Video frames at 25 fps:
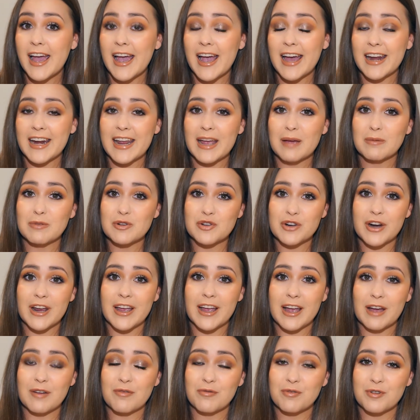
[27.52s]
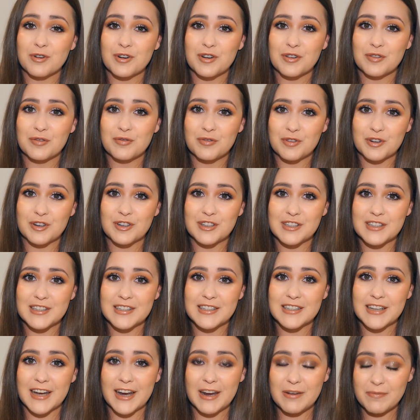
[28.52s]
and I am trying out for the first
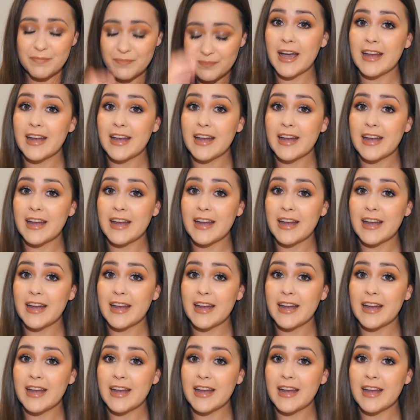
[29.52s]
time.